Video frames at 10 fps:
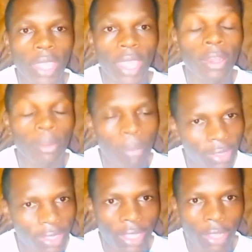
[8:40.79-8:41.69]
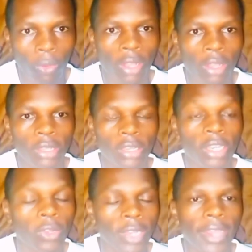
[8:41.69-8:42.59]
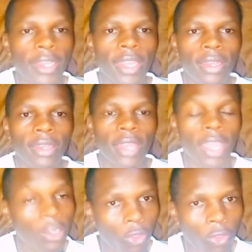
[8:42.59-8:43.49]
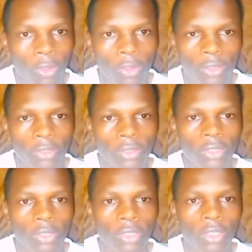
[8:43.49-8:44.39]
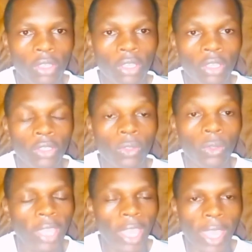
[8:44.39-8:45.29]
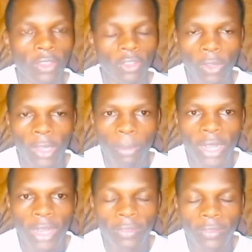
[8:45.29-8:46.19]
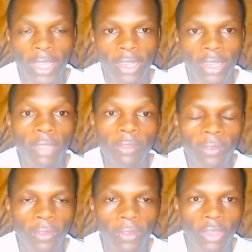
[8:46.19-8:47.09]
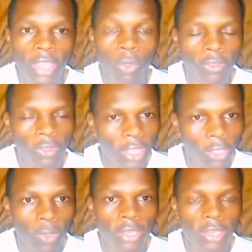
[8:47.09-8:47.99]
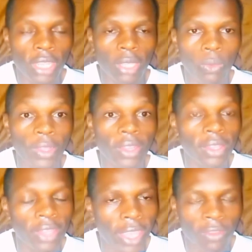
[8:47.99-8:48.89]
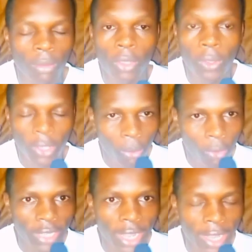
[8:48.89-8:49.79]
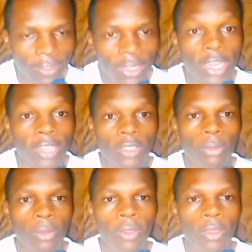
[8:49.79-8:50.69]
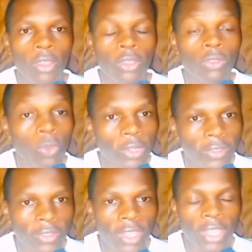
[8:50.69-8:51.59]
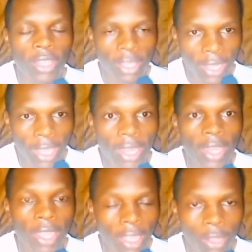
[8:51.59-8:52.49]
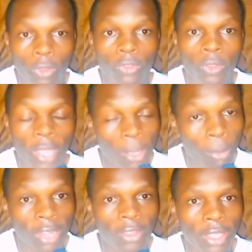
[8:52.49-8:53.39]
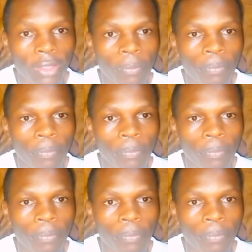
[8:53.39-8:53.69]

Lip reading: and Martha Karua did not attend at all. So I strongly believe that if there was the unity within the Azimio Lomoja Alliance leadership, you will see Raila, Kalonzo, and Martha